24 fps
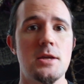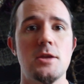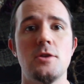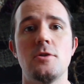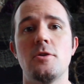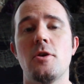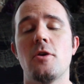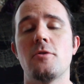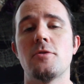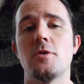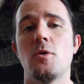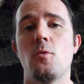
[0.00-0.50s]

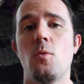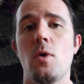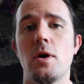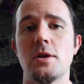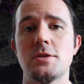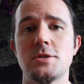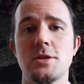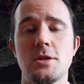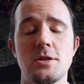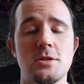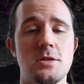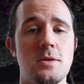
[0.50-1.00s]
you know that
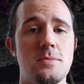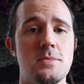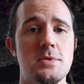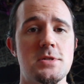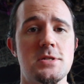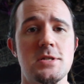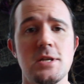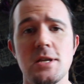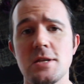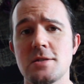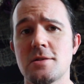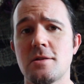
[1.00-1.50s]
watching some
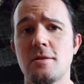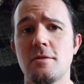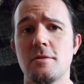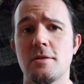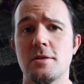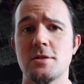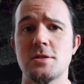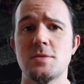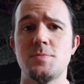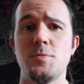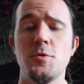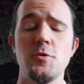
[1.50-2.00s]

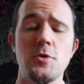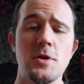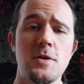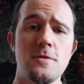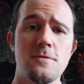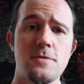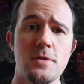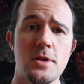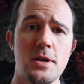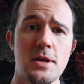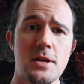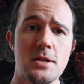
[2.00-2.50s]
seasonal and
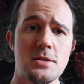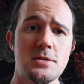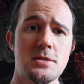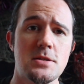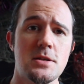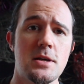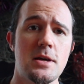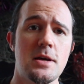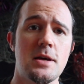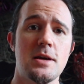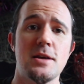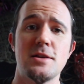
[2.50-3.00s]
spooky
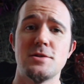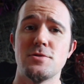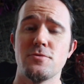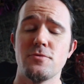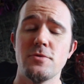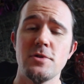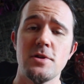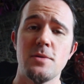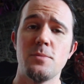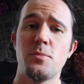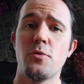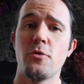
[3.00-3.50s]
flicks is a
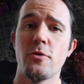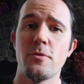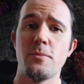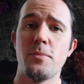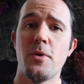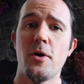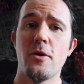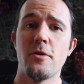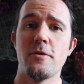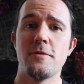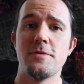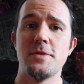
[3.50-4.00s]
really important
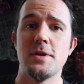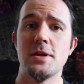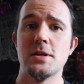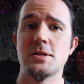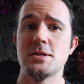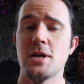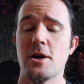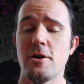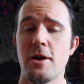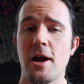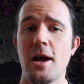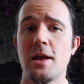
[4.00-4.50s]
part of the
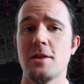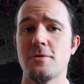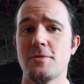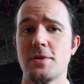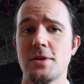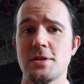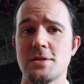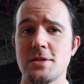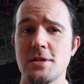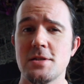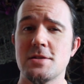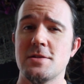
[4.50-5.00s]
entire
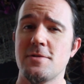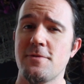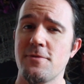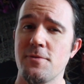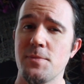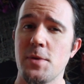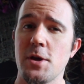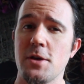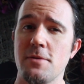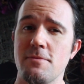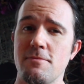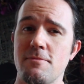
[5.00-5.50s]
Halloween season
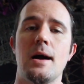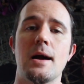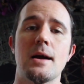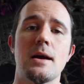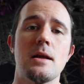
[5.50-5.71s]
for me.